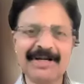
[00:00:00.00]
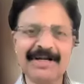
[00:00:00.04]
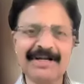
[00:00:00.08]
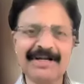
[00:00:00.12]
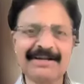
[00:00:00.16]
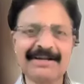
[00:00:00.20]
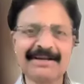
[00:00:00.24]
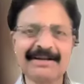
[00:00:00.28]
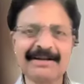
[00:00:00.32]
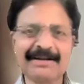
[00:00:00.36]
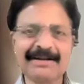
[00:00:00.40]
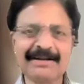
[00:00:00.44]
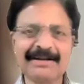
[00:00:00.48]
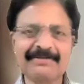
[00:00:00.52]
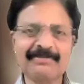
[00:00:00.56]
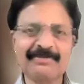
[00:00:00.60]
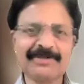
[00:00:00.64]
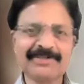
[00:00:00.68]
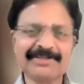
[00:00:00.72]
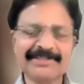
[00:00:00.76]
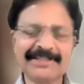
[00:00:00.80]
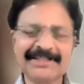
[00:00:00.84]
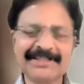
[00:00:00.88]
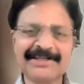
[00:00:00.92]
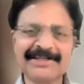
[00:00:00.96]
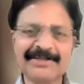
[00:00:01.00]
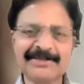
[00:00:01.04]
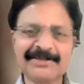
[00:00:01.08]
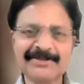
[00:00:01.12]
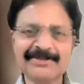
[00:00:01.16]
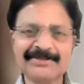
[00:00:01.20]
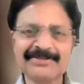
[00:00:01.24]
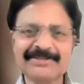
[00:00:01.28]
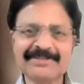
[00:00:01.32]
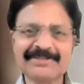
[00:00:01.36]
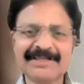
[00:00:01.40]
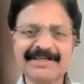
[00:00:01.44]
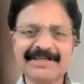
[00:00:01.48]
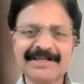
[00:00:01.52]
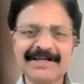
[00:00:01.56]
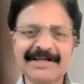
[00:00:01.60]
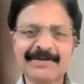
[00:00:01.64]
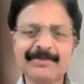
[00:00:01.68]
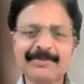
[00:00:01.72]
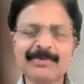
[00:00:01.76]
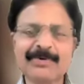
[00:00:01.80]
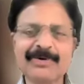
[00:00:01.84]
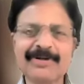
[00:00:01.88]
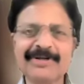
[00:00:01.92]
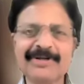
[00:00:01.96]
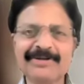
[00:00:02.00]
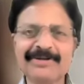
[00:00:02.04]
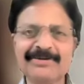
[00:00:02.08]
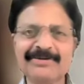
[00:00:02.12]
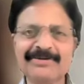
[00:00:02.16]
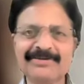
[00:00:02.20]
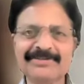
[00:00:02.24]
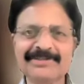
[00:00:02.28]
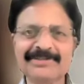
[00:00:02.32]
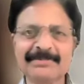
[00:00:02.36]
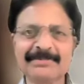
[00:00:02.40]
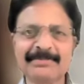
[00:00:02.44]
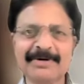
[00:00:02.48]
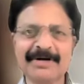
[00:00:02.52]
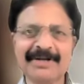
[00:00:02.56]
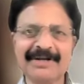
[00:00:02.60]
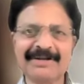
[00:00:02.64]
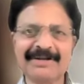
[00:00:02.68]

monitor was introduced and who introduced the